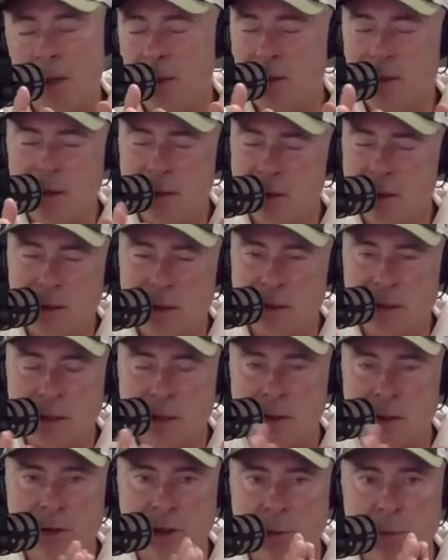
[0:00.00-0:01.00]
I mean, it's just,
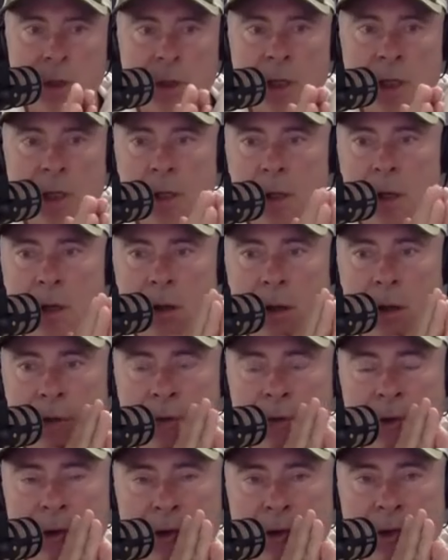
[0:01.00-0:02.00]
to me,
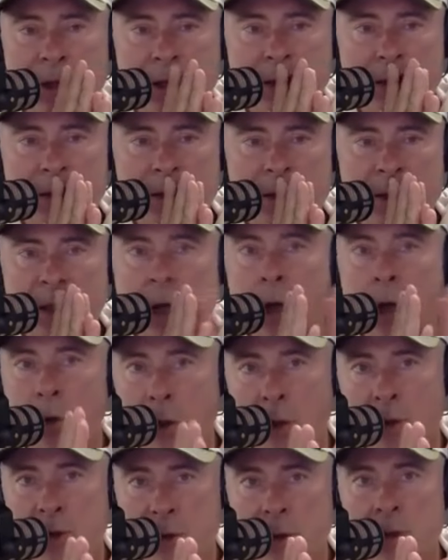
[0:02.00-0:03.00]
I think there's no
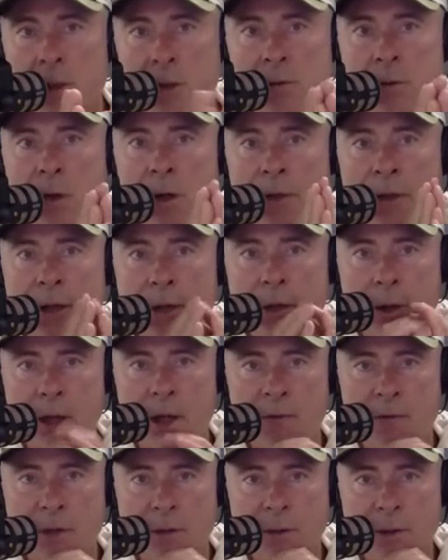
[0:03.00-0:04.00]
losses, right? They've got
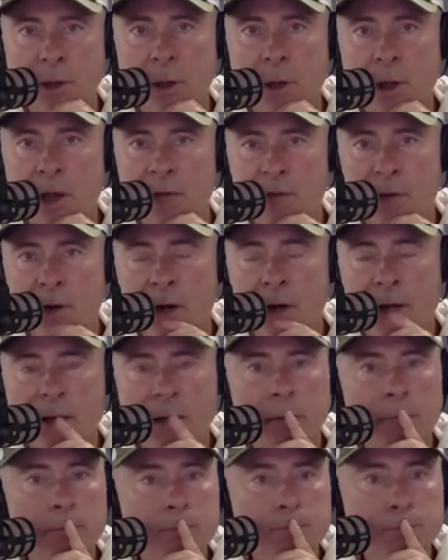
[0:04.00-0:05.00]
to have a
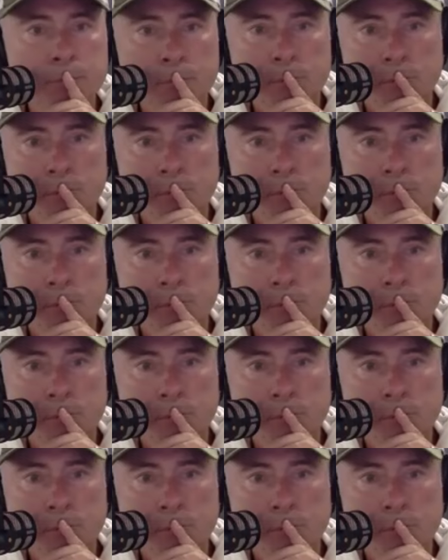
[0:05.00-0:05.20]
crack at it.